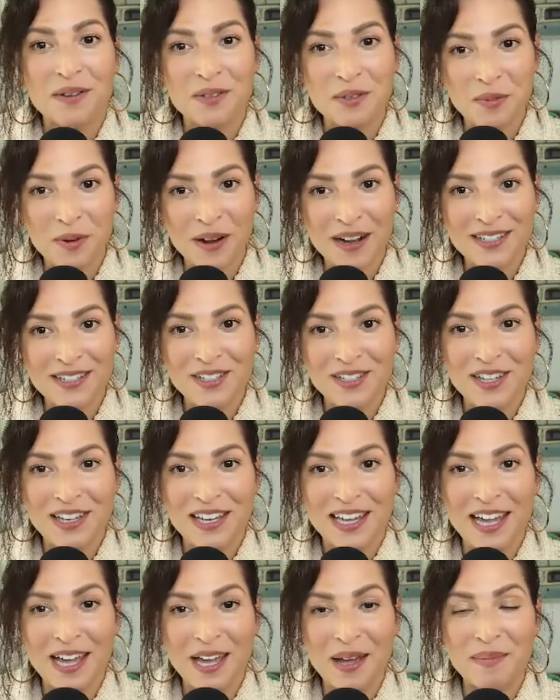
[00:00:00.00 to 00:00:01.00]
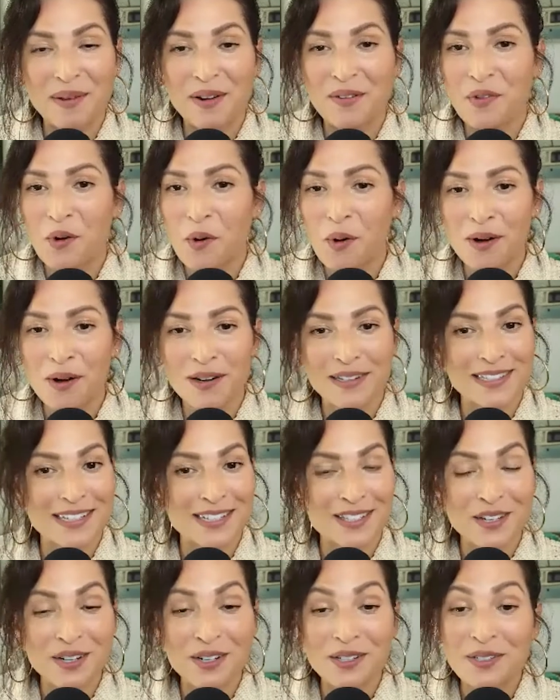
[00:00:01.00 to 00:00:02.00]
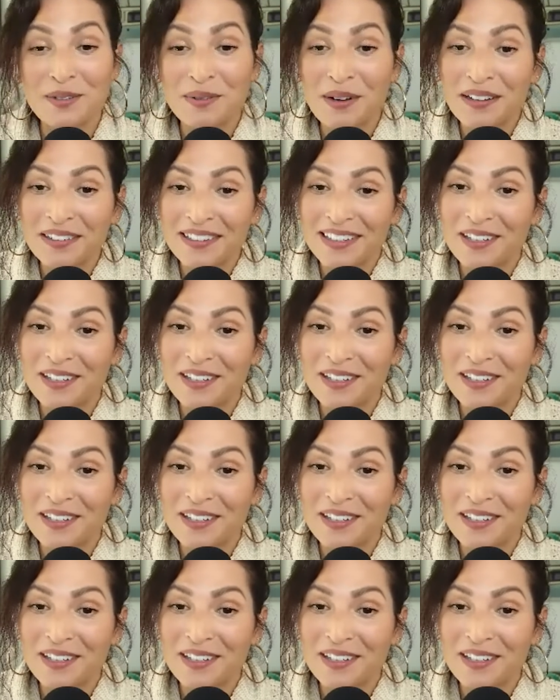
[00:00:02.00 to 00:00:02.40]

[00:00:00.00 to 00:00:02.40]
was watching him and of course he turns around